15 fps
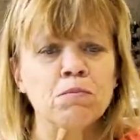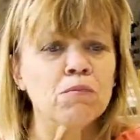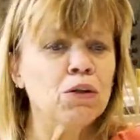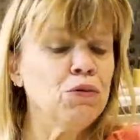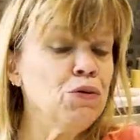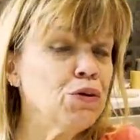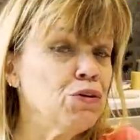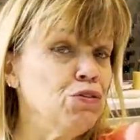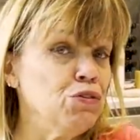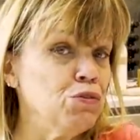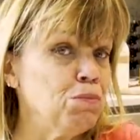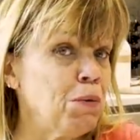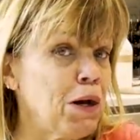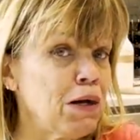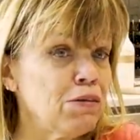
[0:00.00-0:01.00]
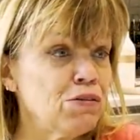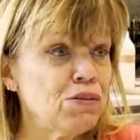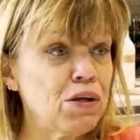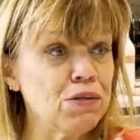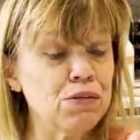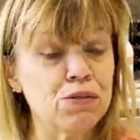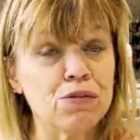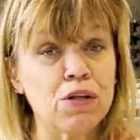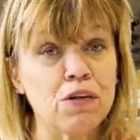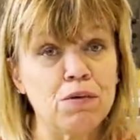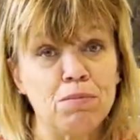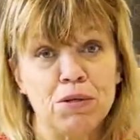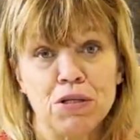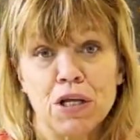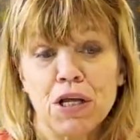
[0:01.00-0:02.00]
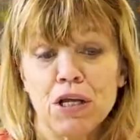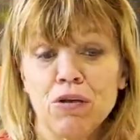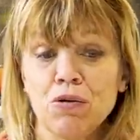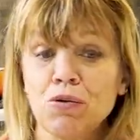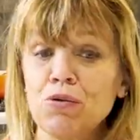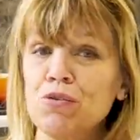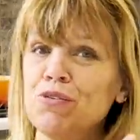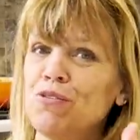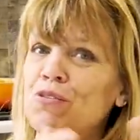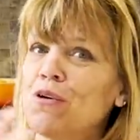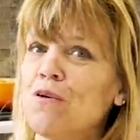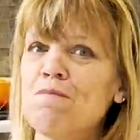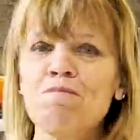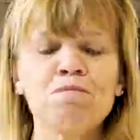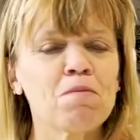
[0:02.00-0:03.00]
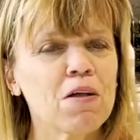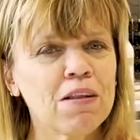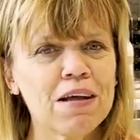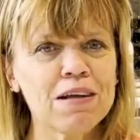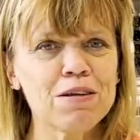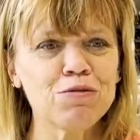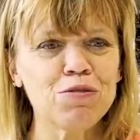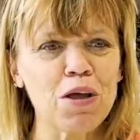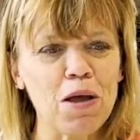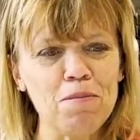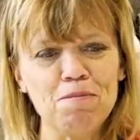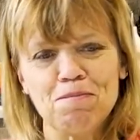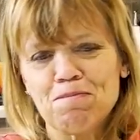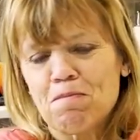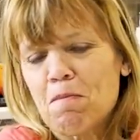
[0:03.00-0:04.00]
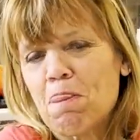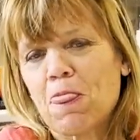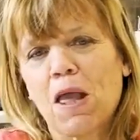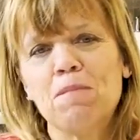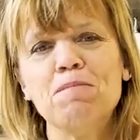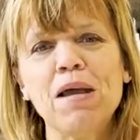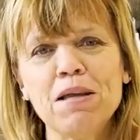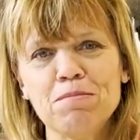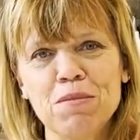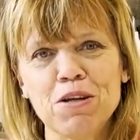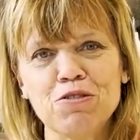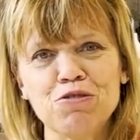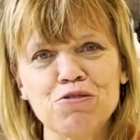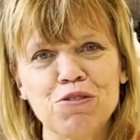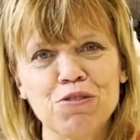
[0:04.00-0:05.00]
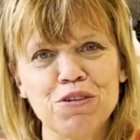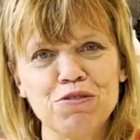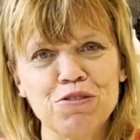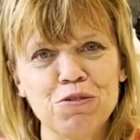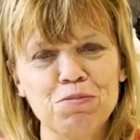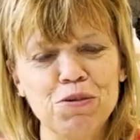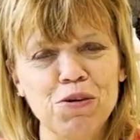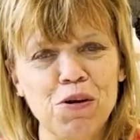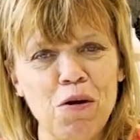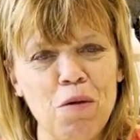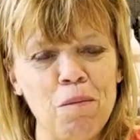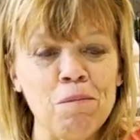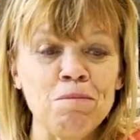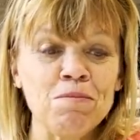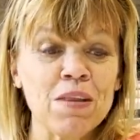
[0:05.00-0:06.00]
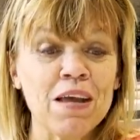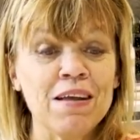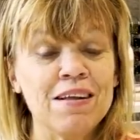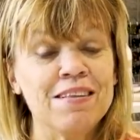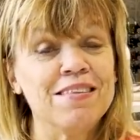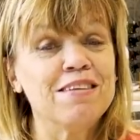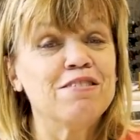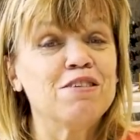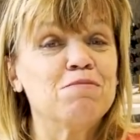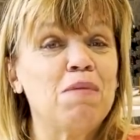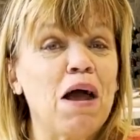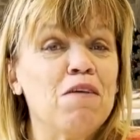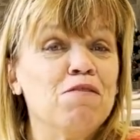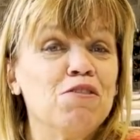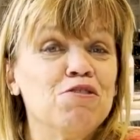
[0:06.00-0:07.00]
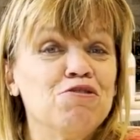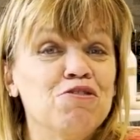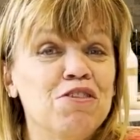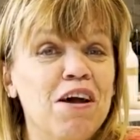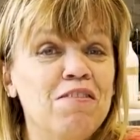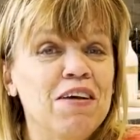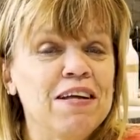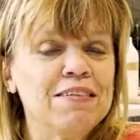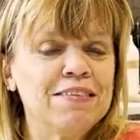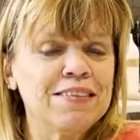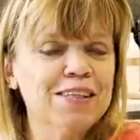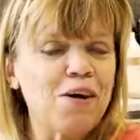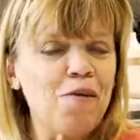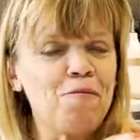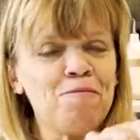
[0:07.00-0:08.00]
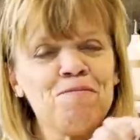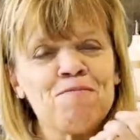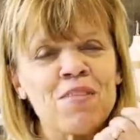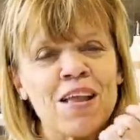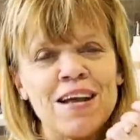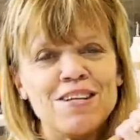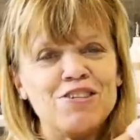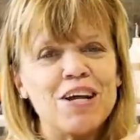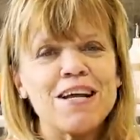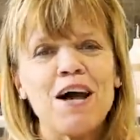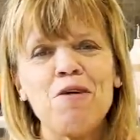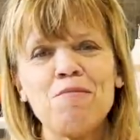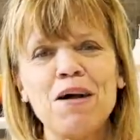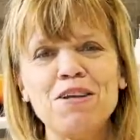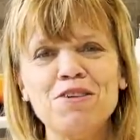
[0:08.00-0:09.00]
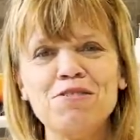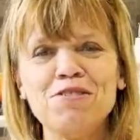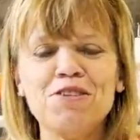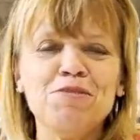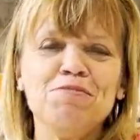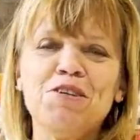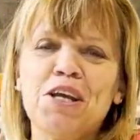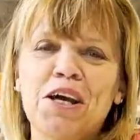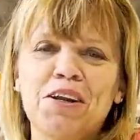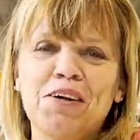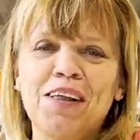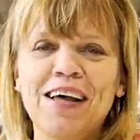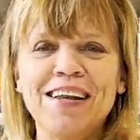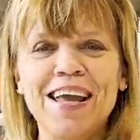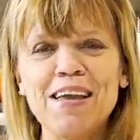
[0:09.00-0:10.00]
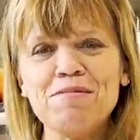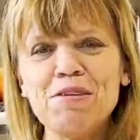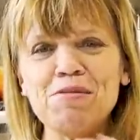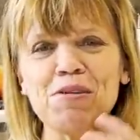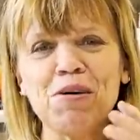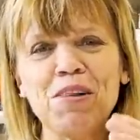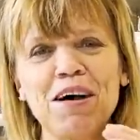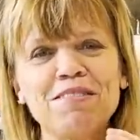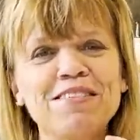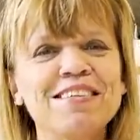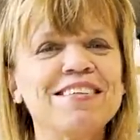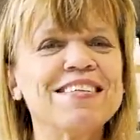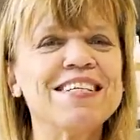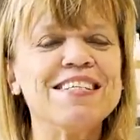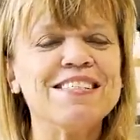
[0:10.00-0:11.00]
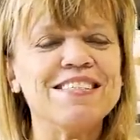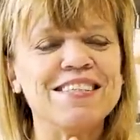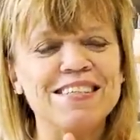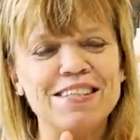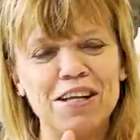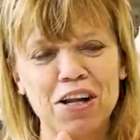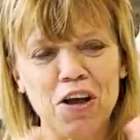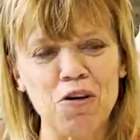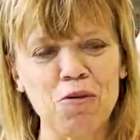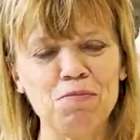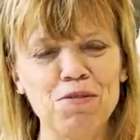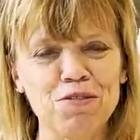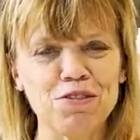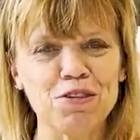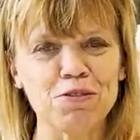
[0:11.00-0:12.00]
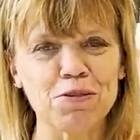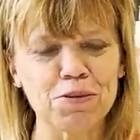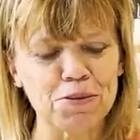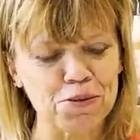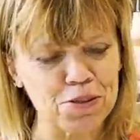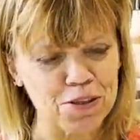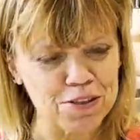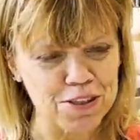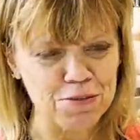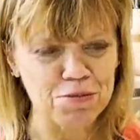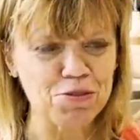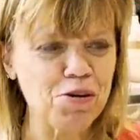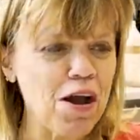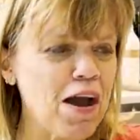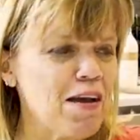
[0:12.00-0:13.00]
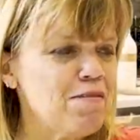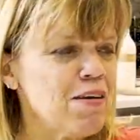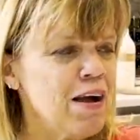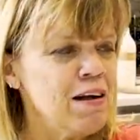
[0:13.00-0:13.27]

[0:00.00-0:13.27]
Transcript: You can use pasta instead of potatoes, or like I said, make minestrone soup your own. This is my version of it. So check out my YouTube channel at Amy Roloff's Little Kitchen, and I hope you subscribe.